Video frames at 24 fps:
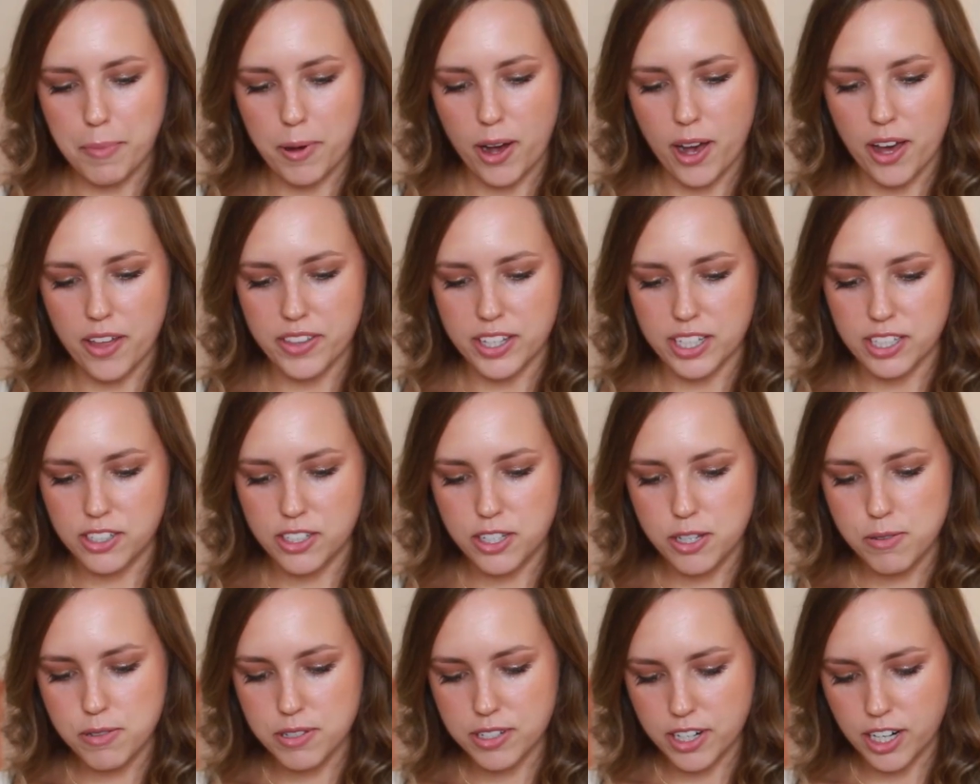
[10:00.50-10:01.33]
I bought
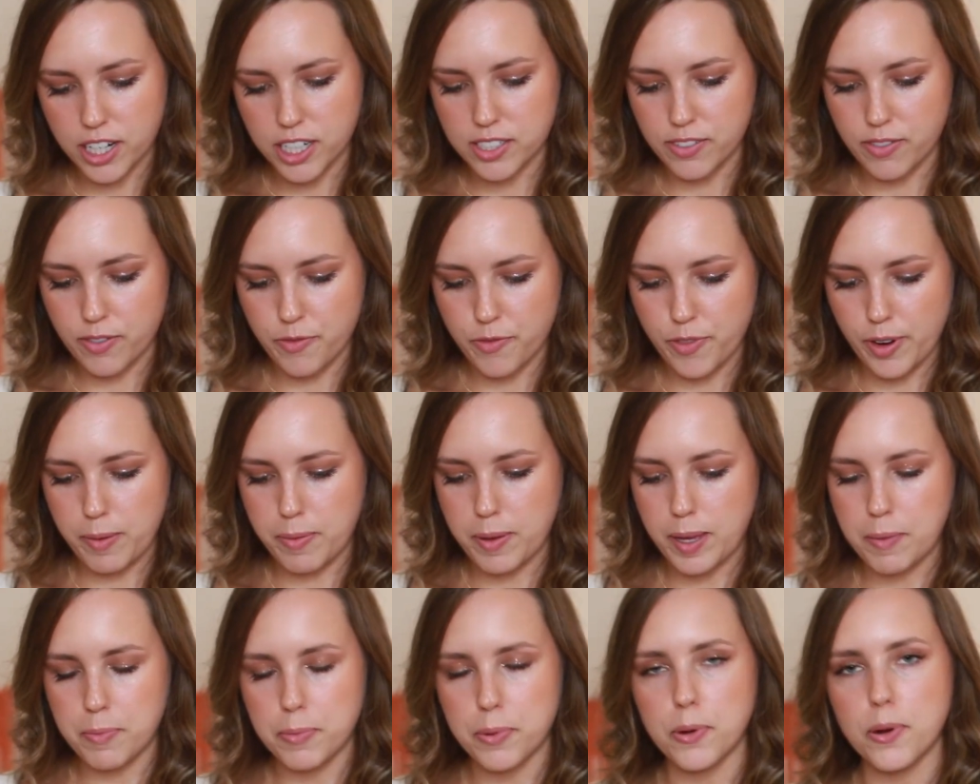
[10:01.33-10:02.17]
these two skirts from
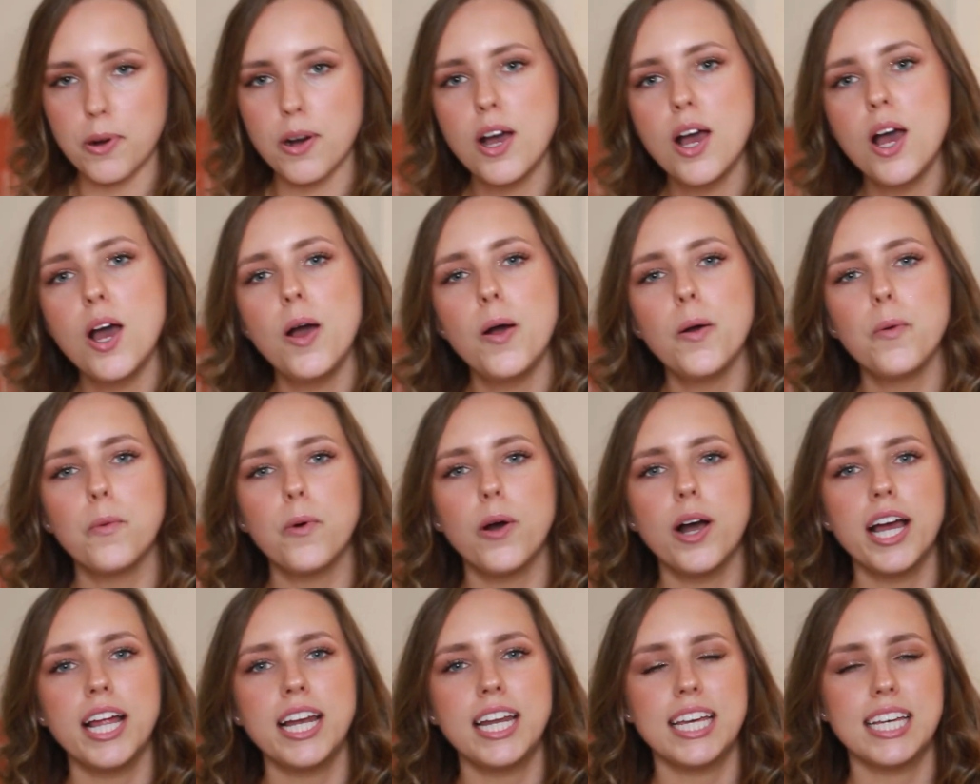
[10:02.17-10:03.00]
Free People.
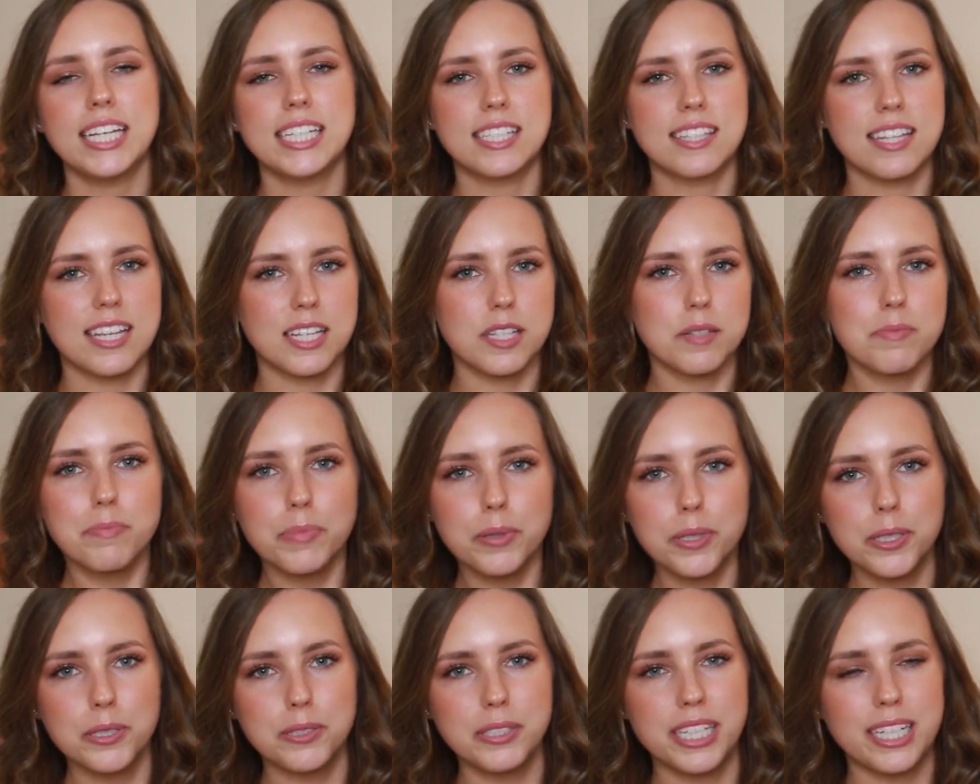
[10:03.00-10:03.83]
One is this
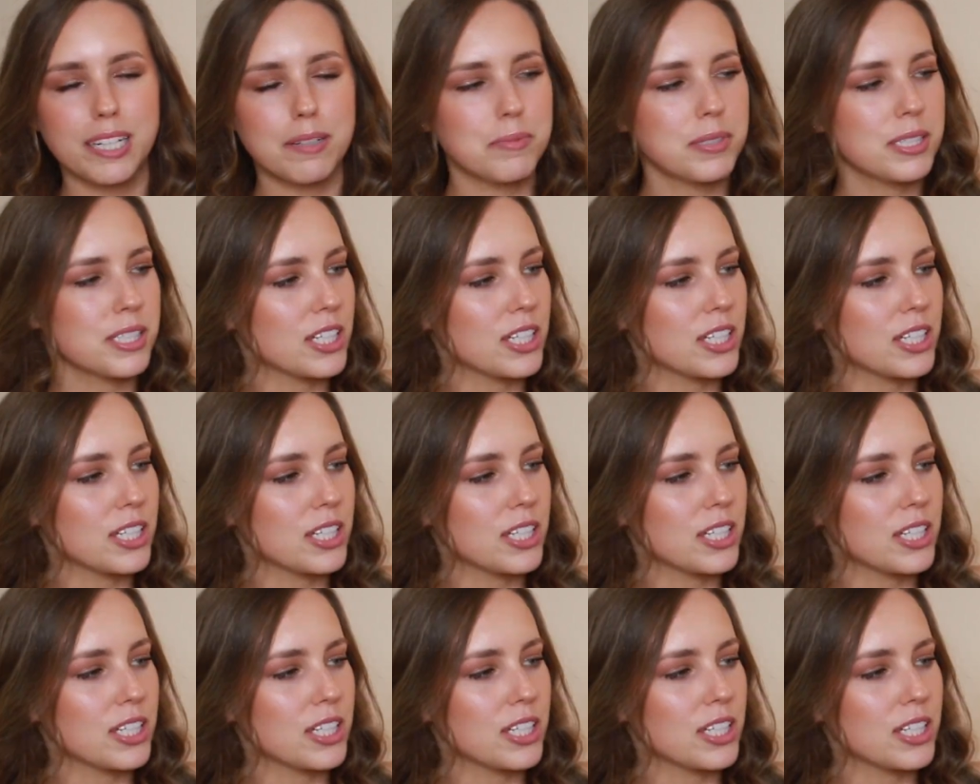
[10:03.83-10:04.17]
blue denim